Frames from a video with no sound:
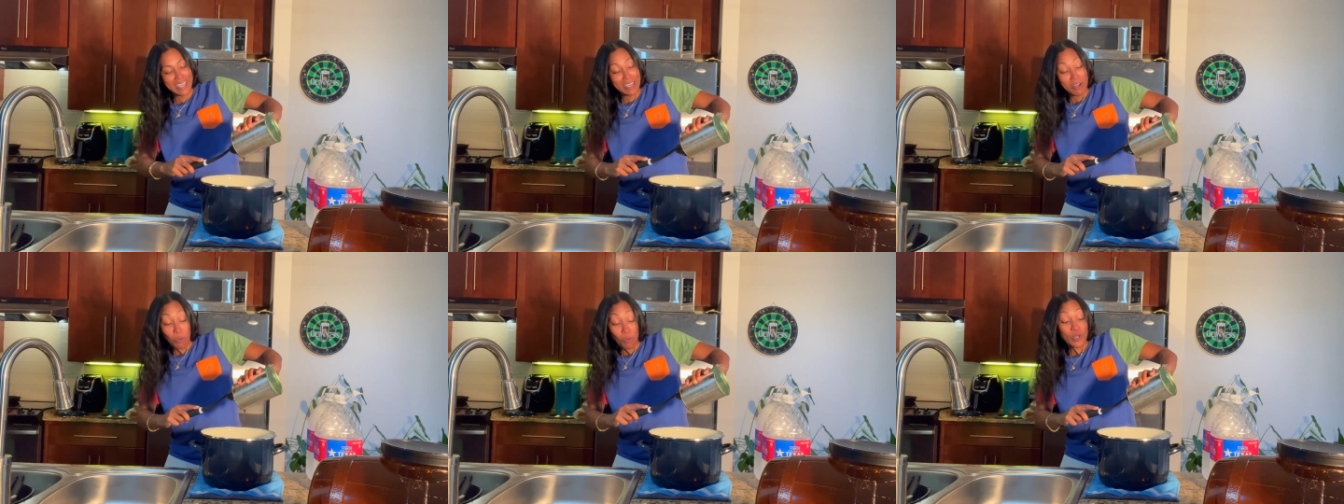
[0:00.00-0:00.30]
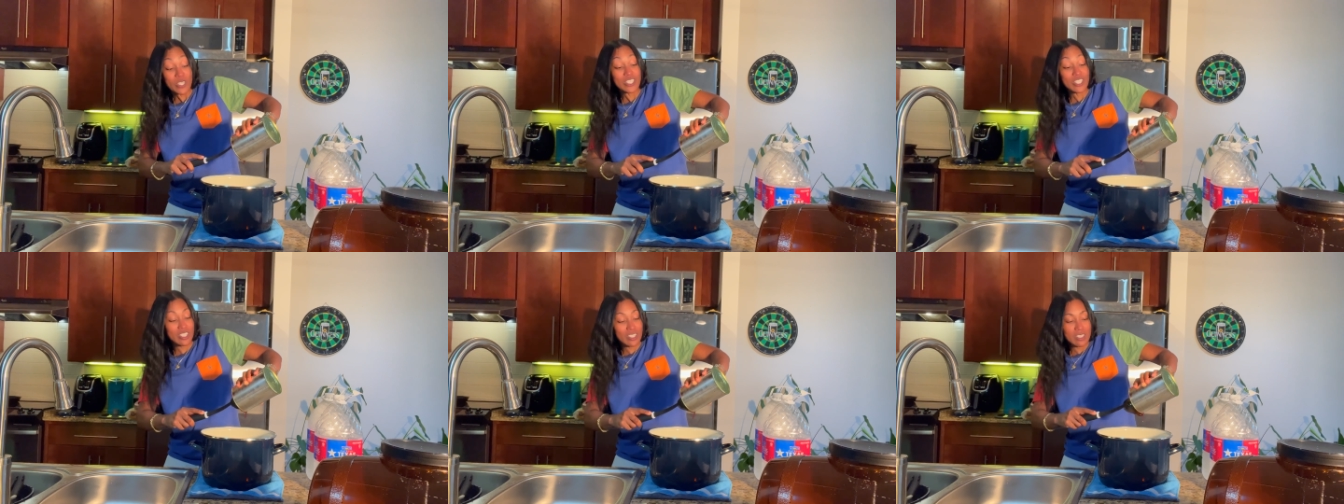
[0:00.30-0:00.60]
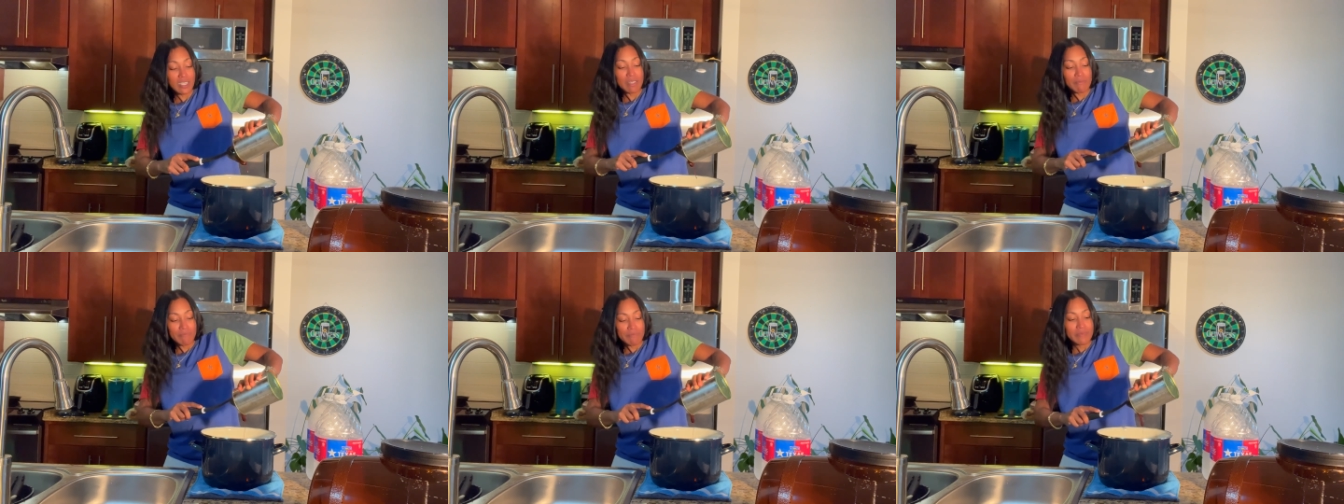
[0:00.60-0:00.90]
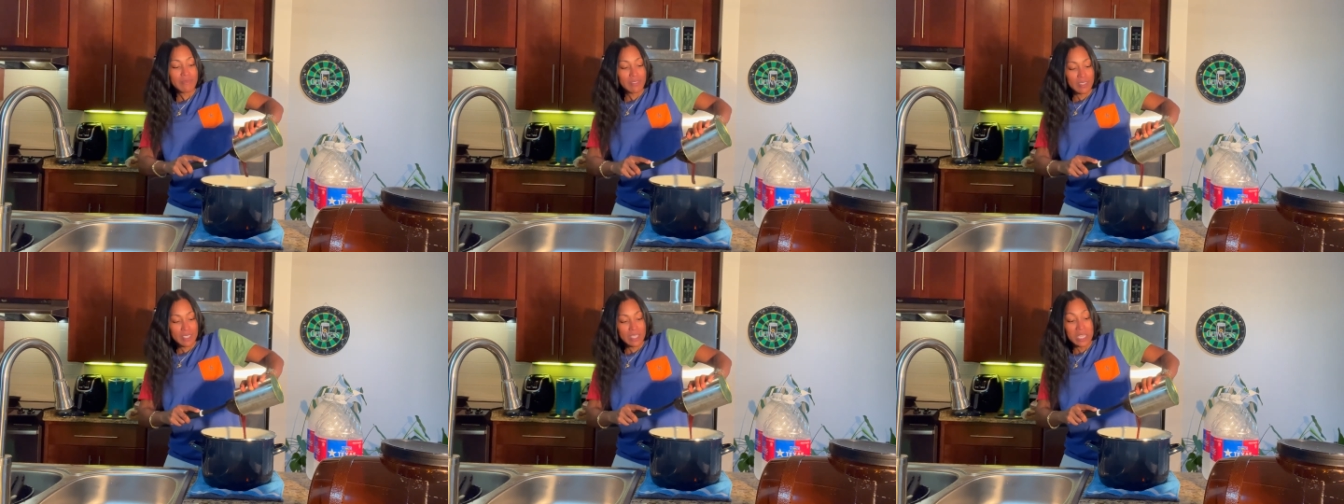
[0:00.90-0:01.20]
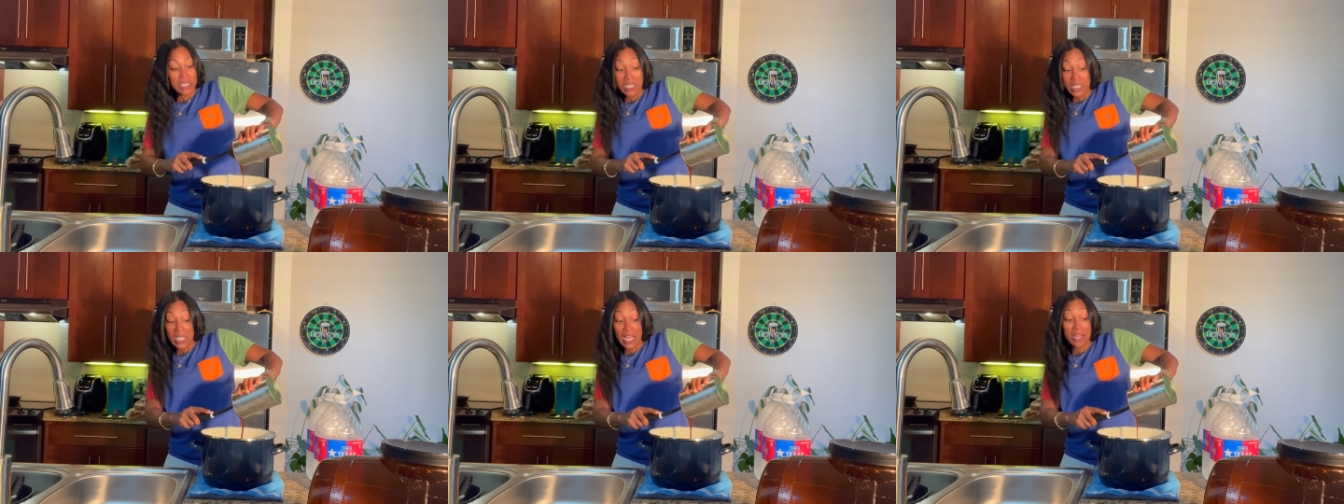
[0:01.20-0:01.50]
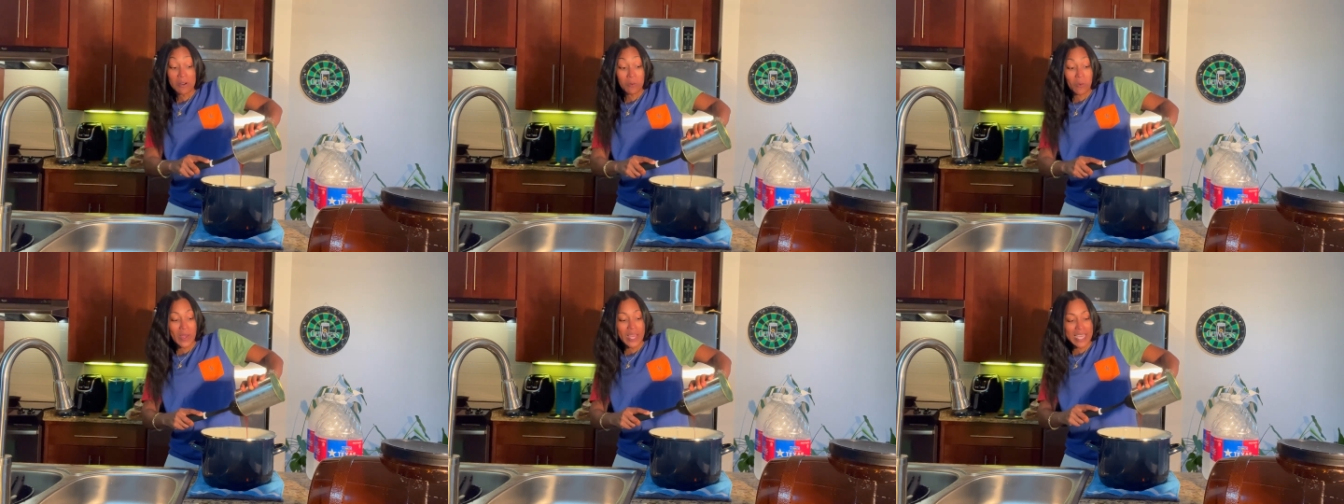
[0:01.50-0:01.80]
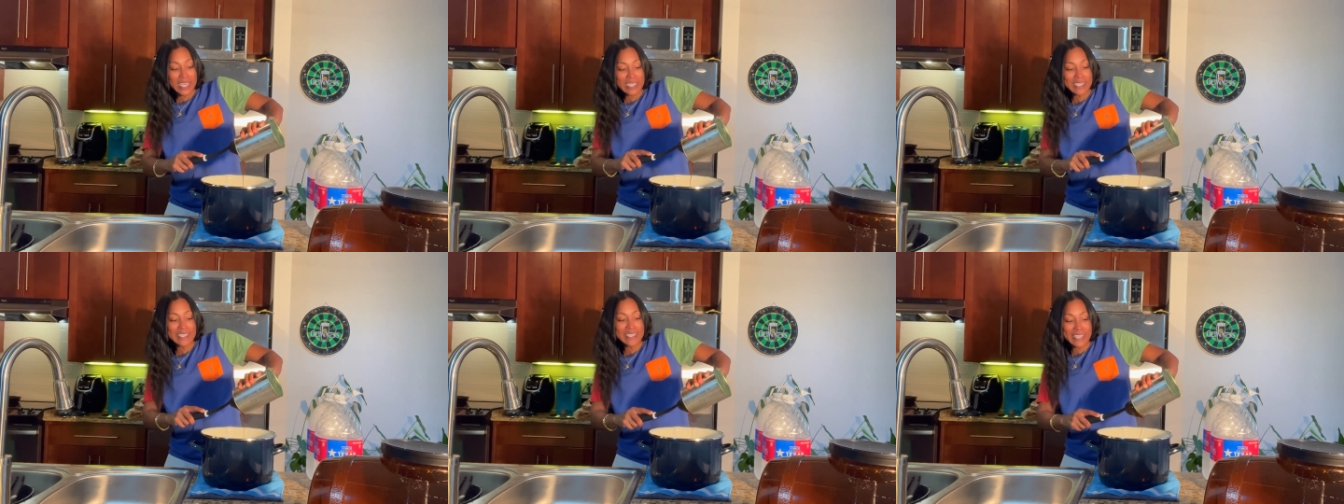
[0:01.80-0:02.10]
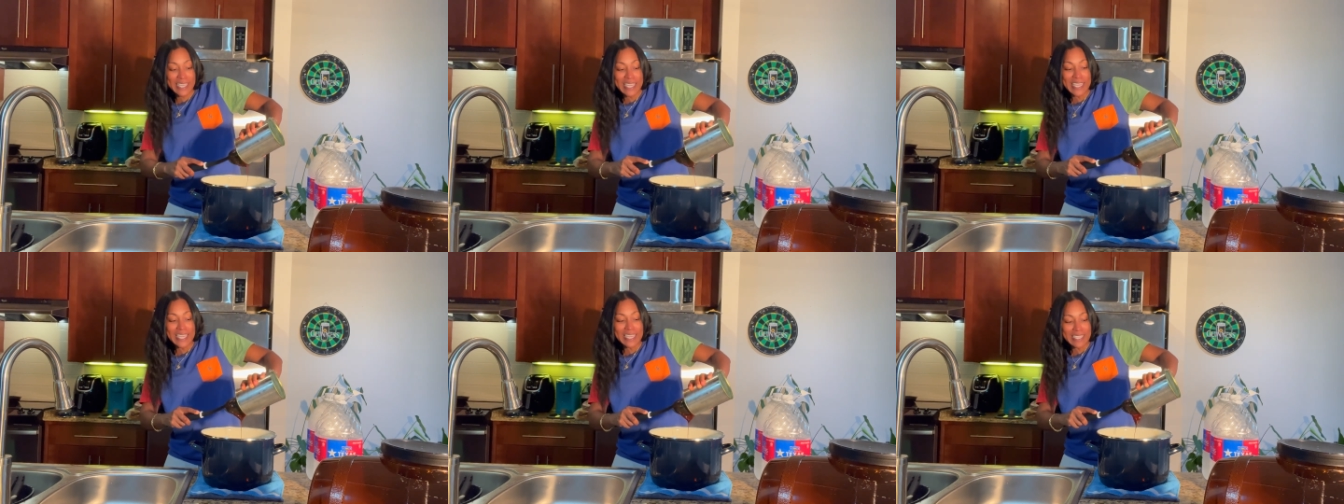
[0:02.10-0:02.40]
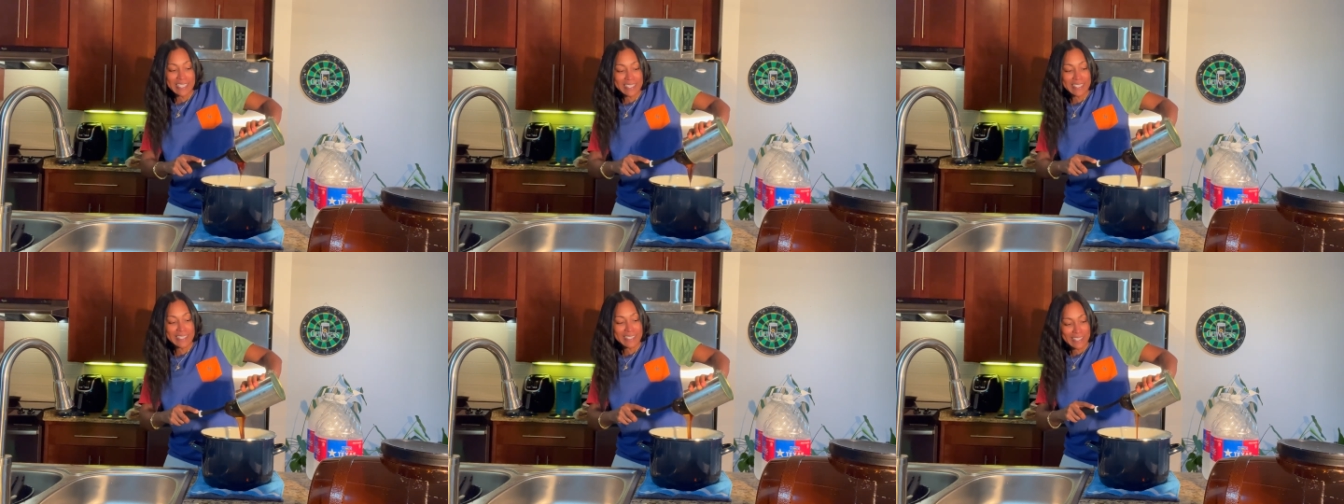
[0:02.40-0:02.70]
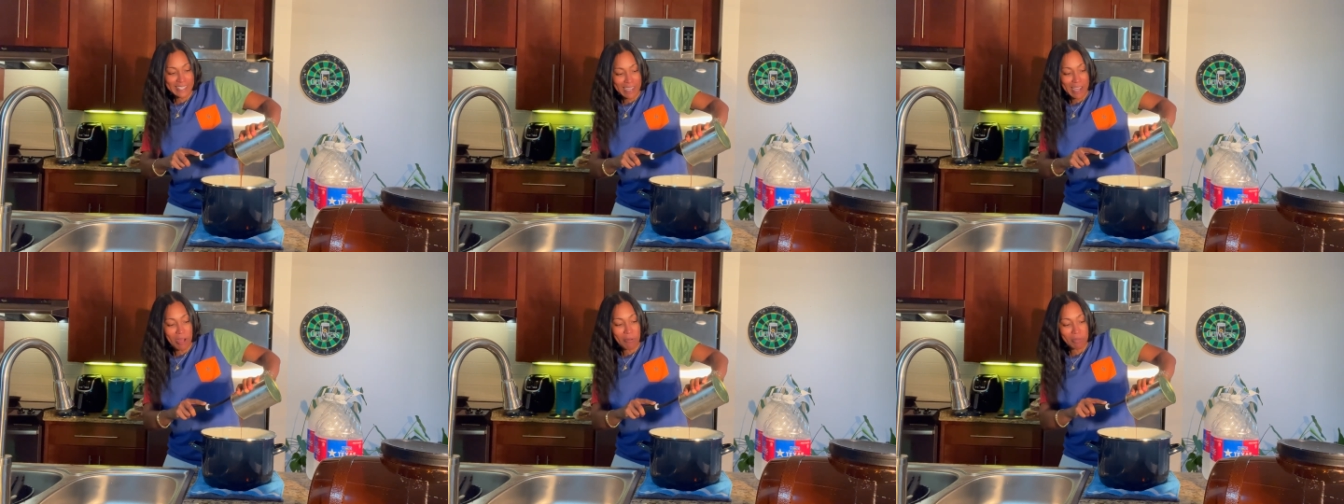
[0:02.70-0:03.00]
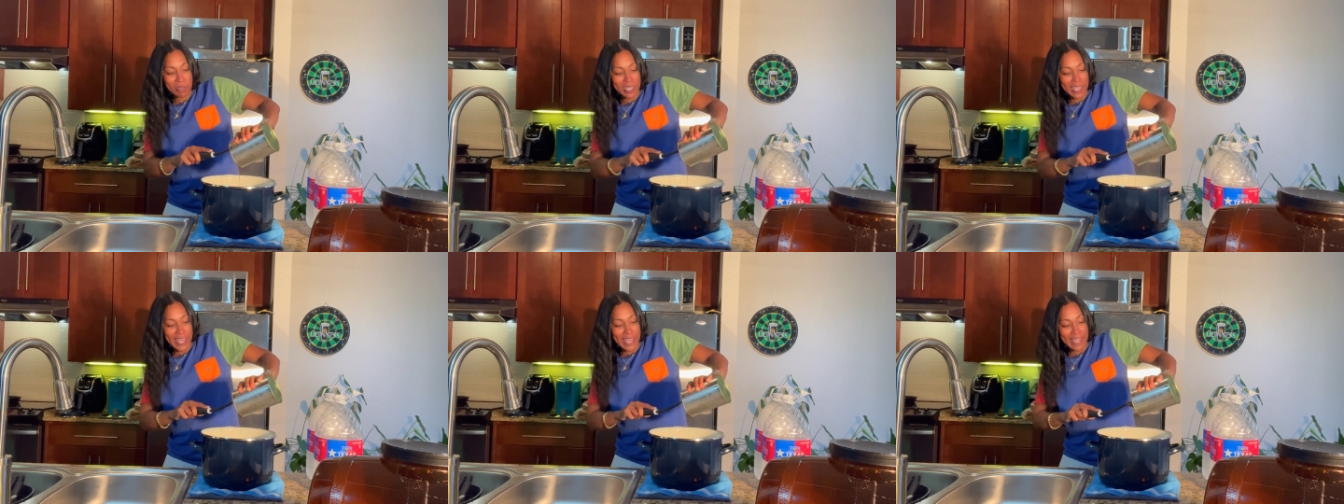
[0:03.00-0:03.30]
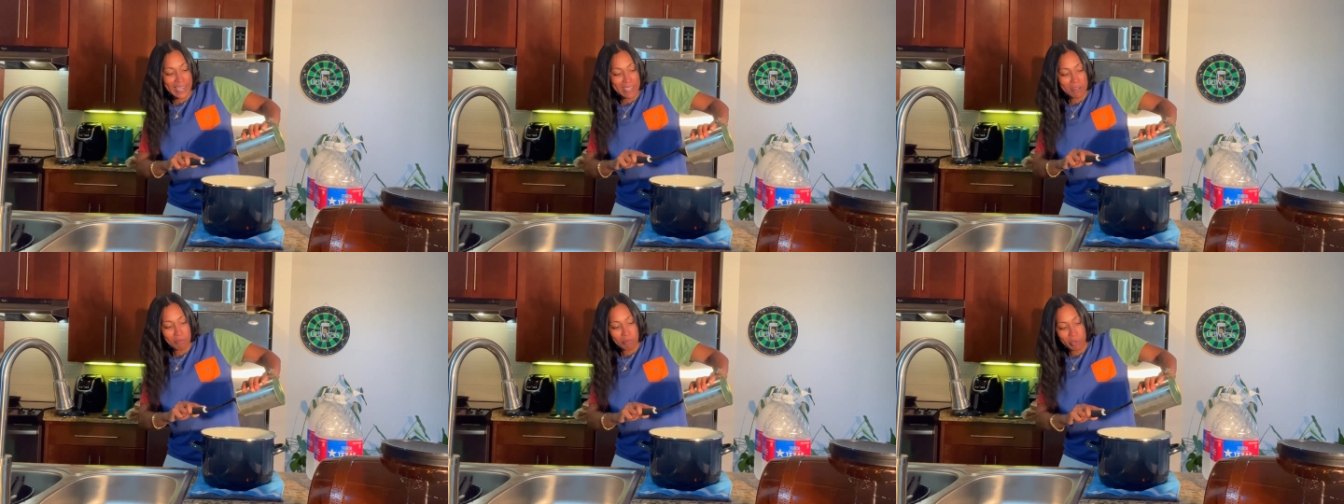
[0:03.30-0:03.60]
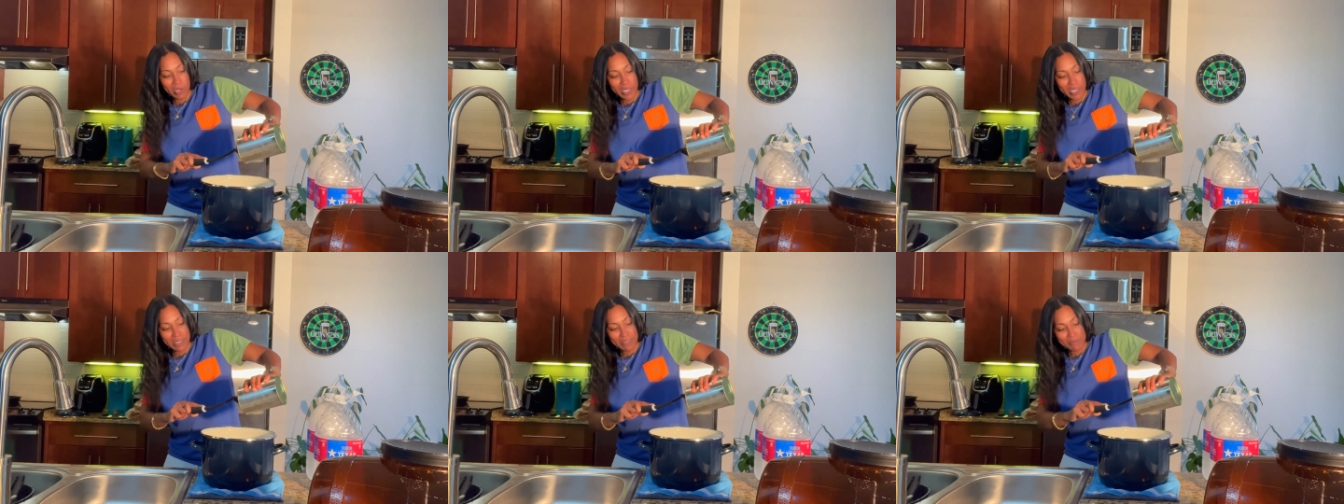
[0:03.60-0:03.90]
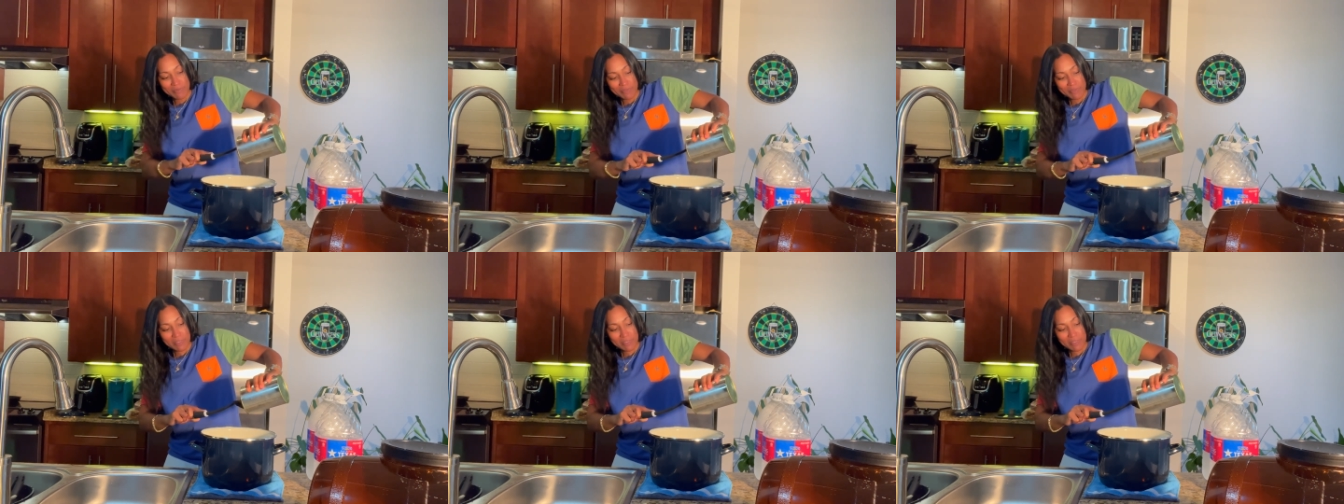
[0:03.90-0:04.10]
which in a lot of ways it is complicated, but